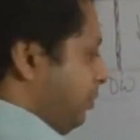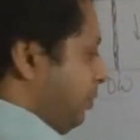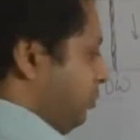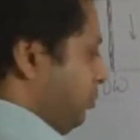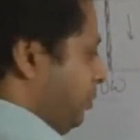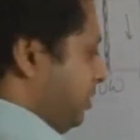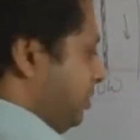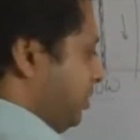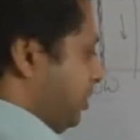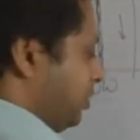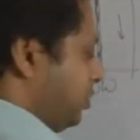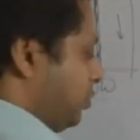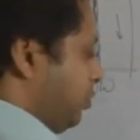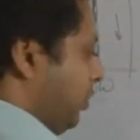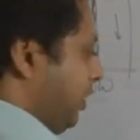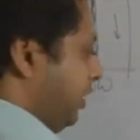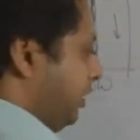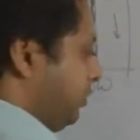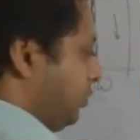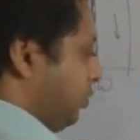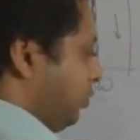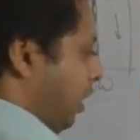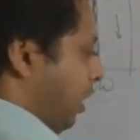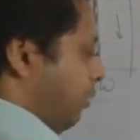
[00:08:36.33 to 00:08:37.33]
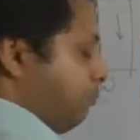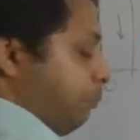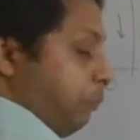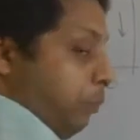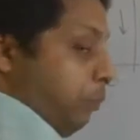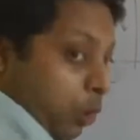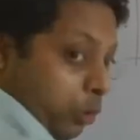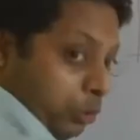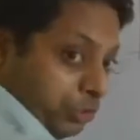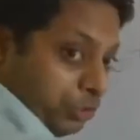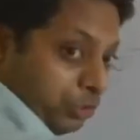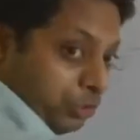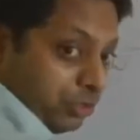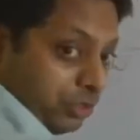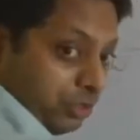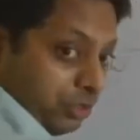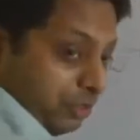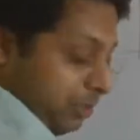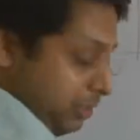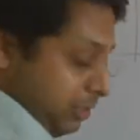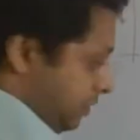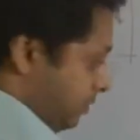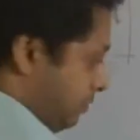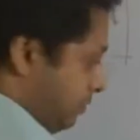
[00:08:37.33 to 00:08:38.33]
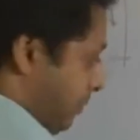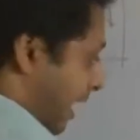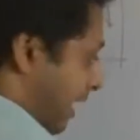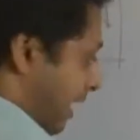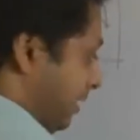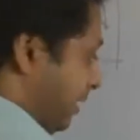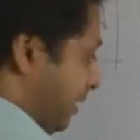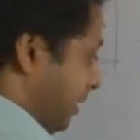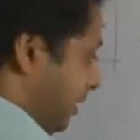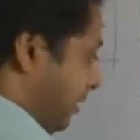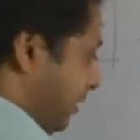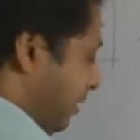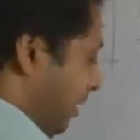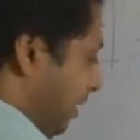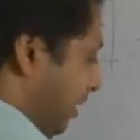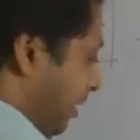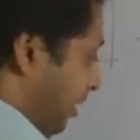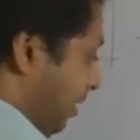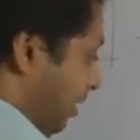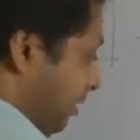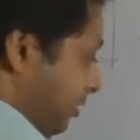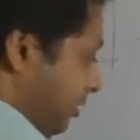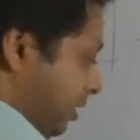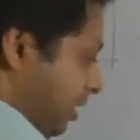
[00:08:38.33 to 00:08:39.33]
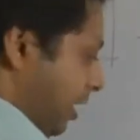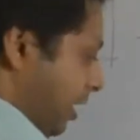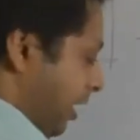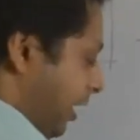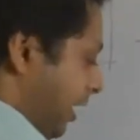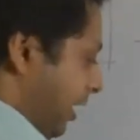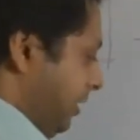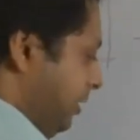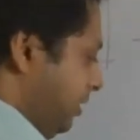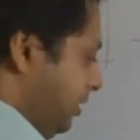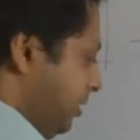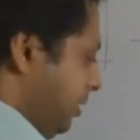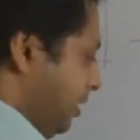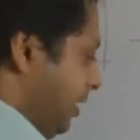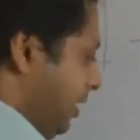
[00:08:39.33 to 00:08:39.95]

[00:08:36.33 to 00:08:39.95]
which is going to oppose this magnetic the current,